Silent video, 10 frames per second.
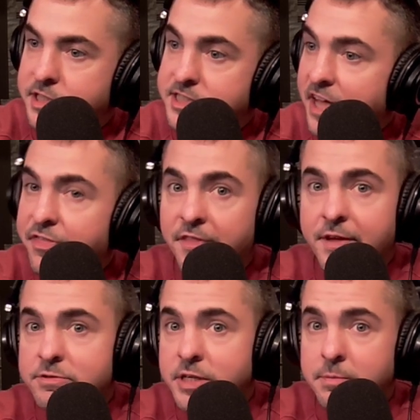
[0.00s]
Because I thought
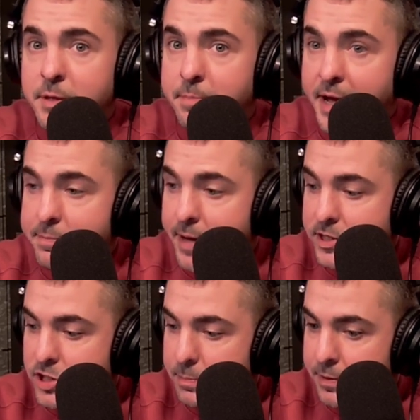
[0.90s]
that was going to be a bad
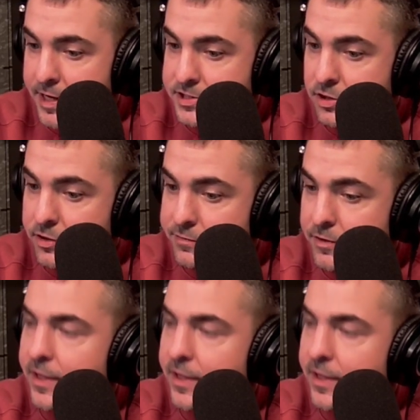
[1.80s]
matchup against Cleveland.